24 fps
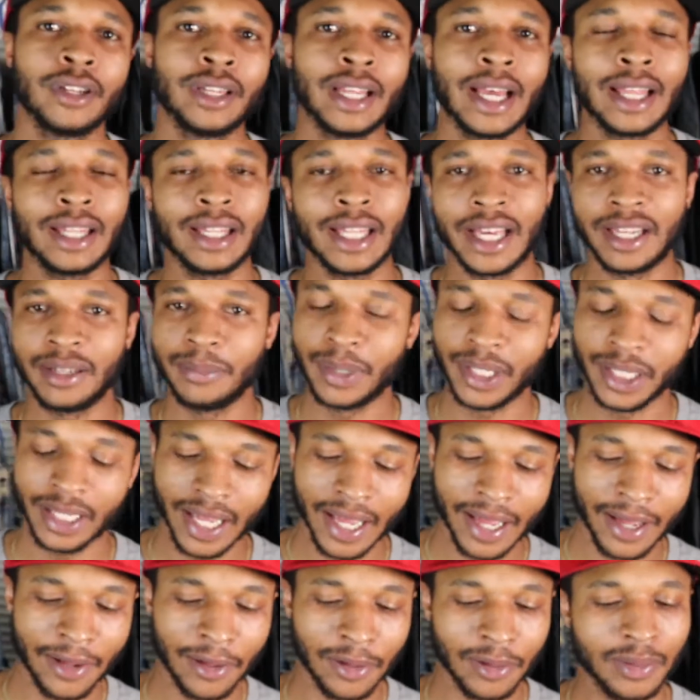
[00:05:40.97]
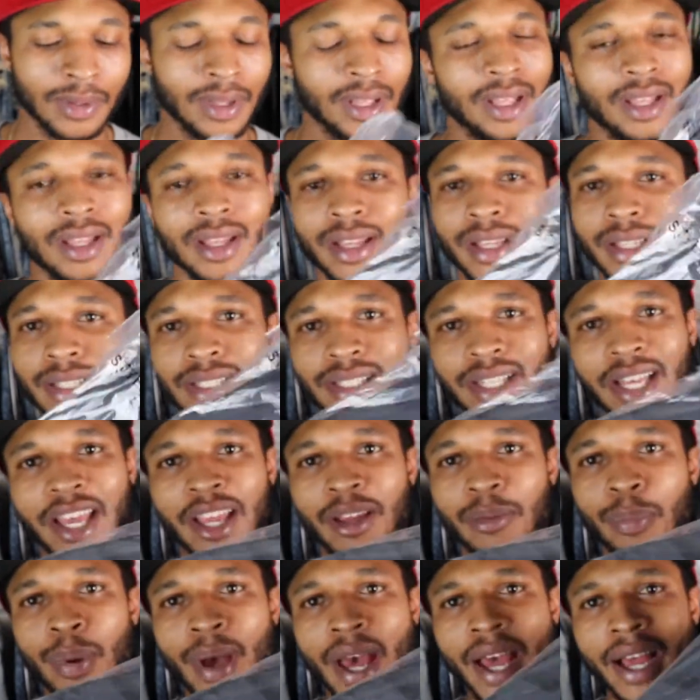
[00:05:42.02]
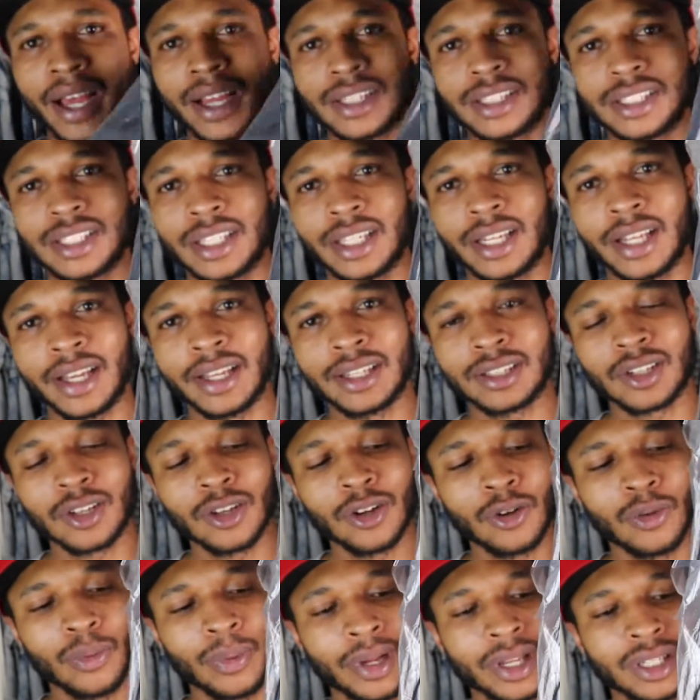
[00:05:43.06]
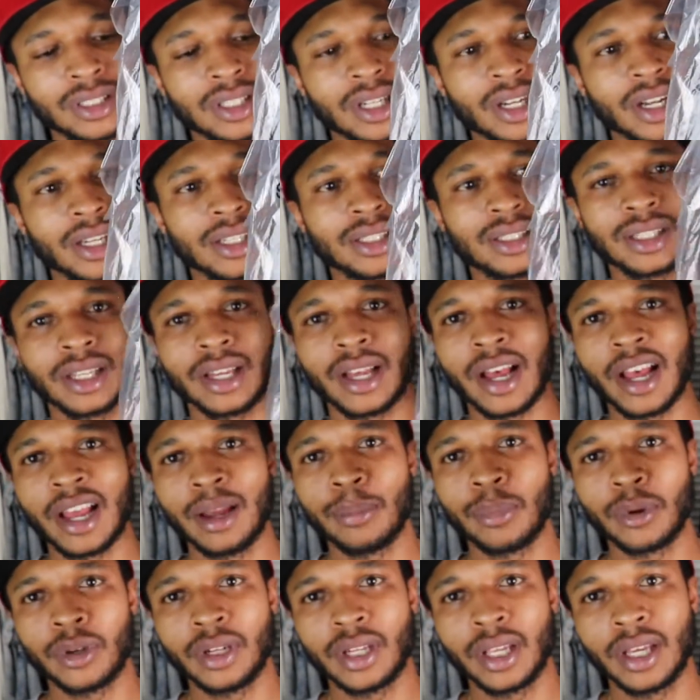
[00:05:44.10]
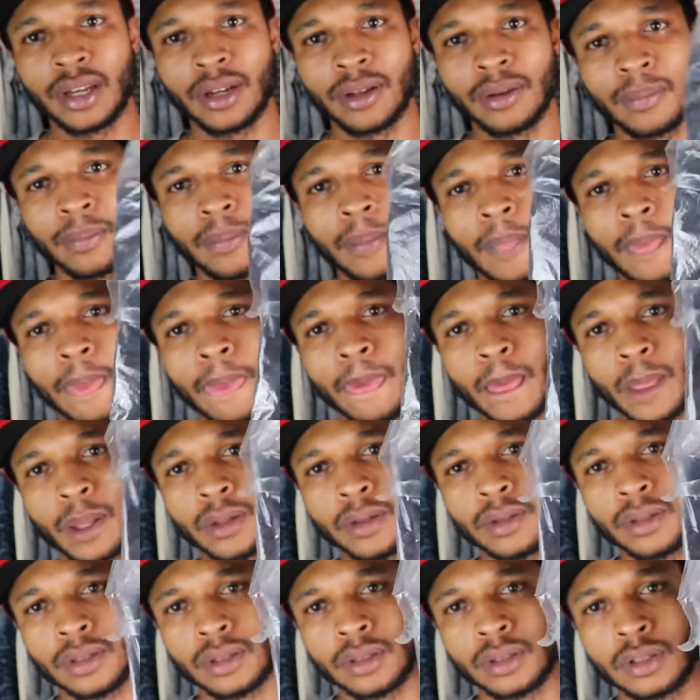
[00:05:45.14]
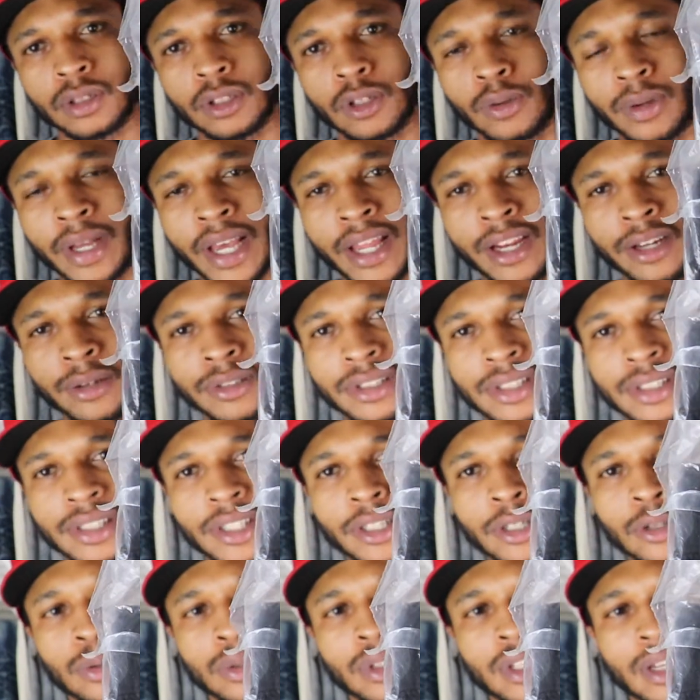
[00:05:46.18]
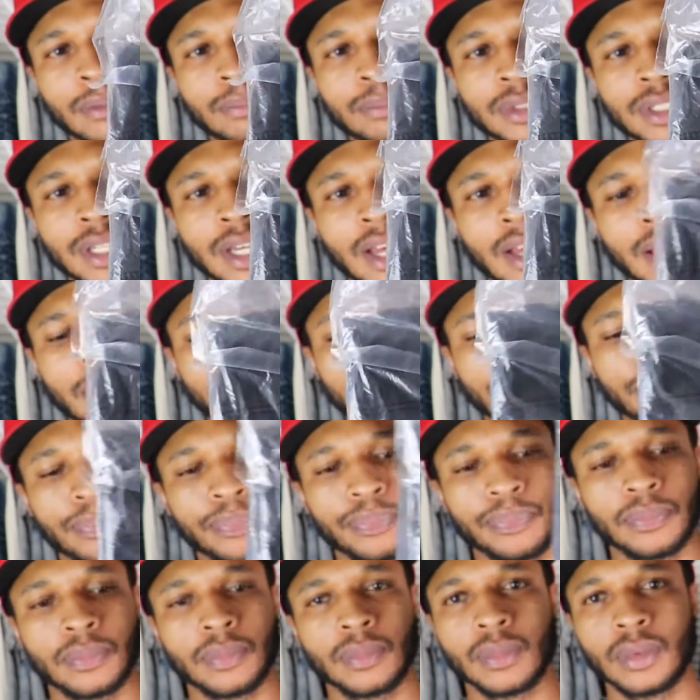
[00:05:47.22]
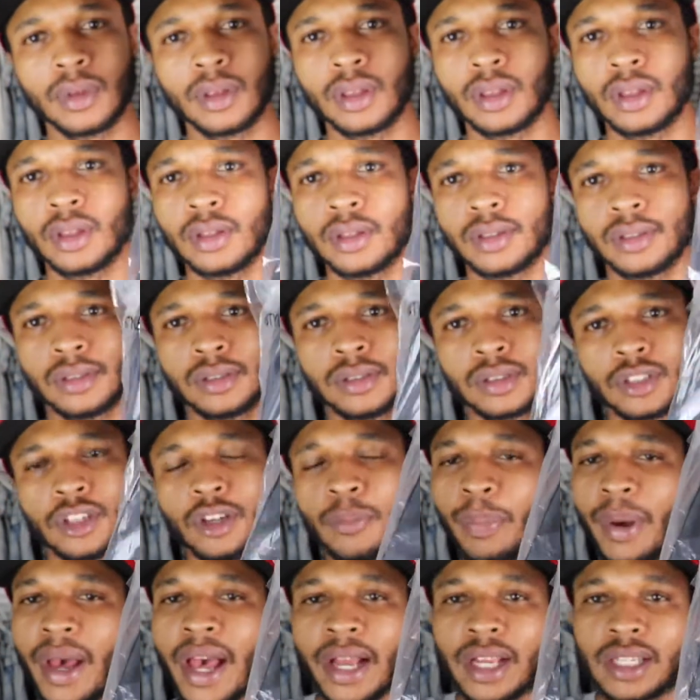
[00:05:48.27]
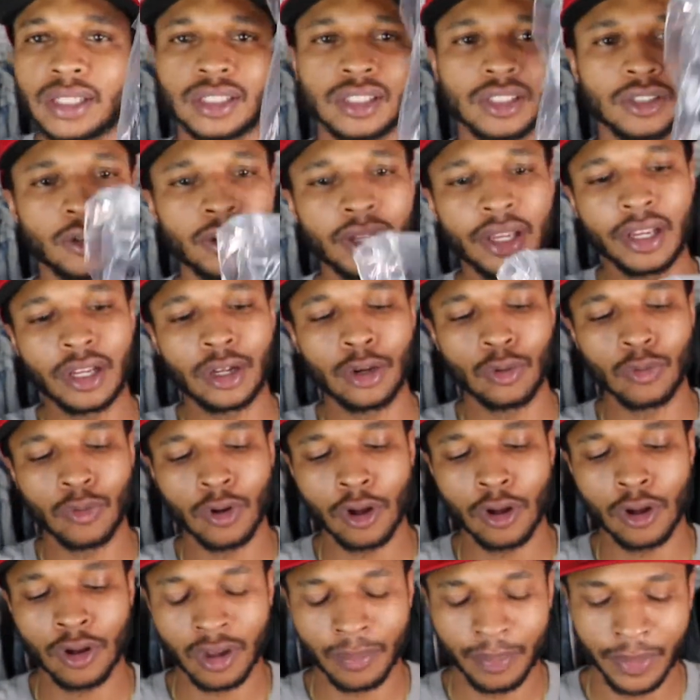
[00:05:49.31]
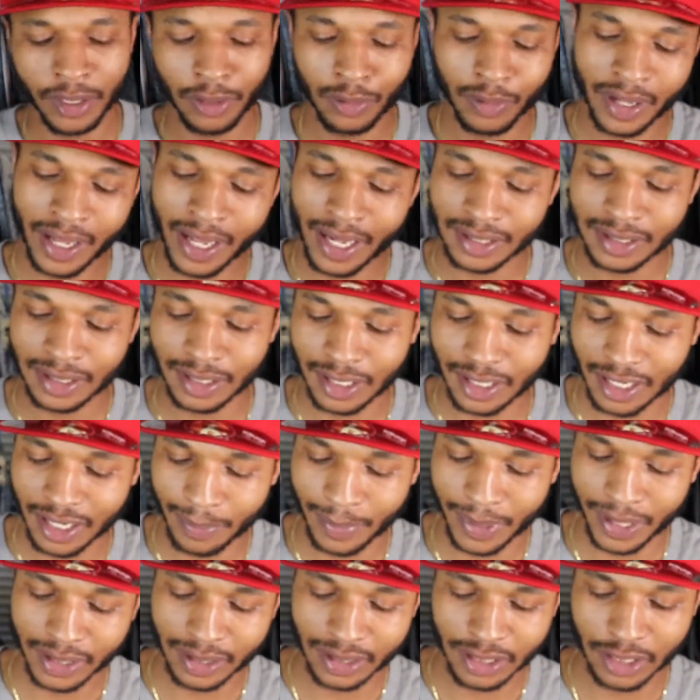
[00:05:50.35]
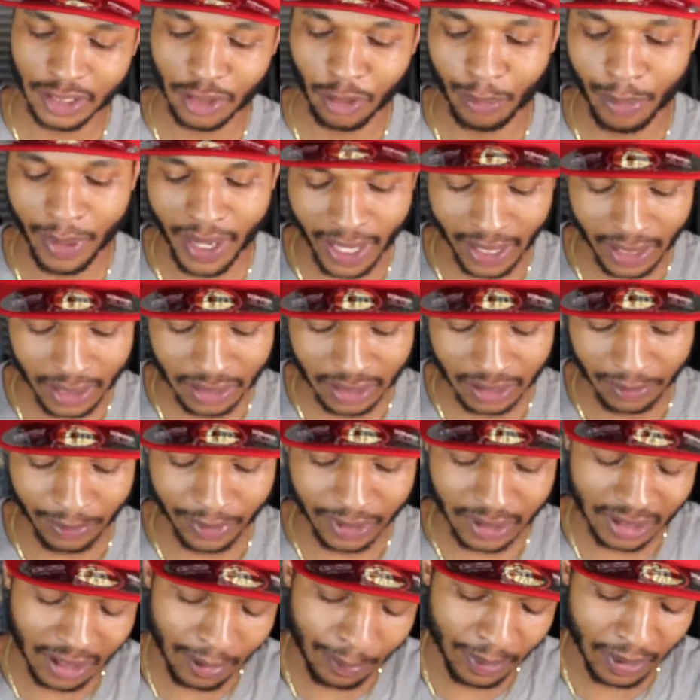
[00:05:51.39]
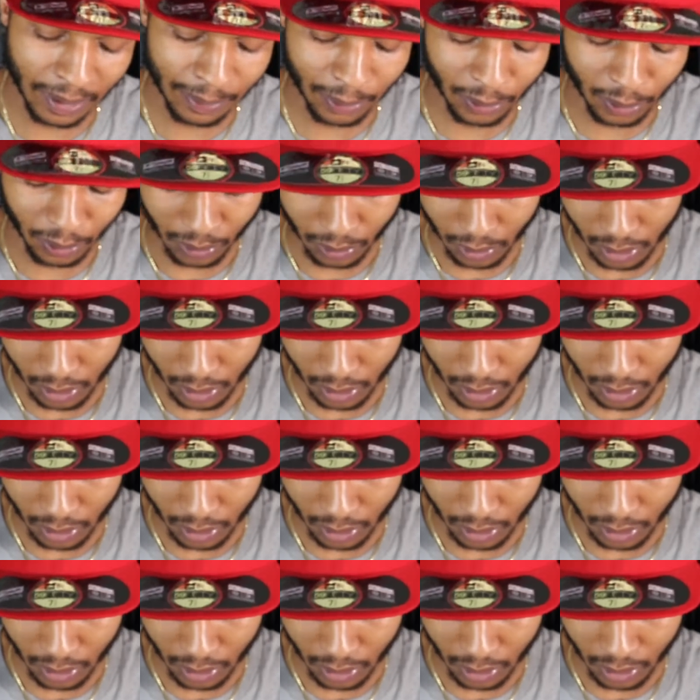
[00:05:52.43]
are not letting me down. Same packaging as always. Like I said, hyper denim. You know, got it sealed up top. Good packaging. You can't go wrong. I mean, you guys didn't come in to see no packaging, but some people